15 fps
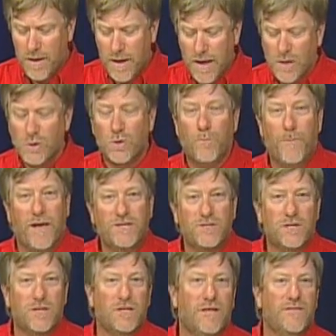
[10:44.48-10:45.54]
So
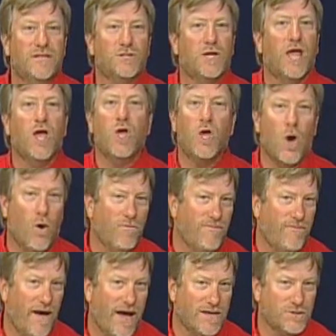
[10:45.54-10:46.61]
basically, this can go
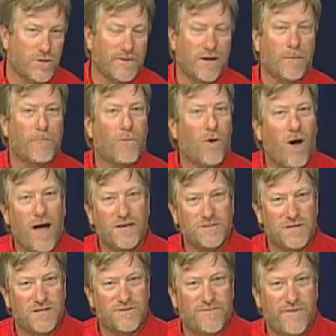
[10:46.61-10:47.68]
faster, it can
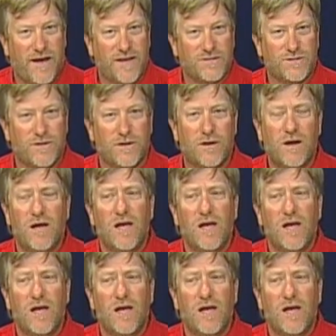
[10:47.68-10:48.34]
process faster.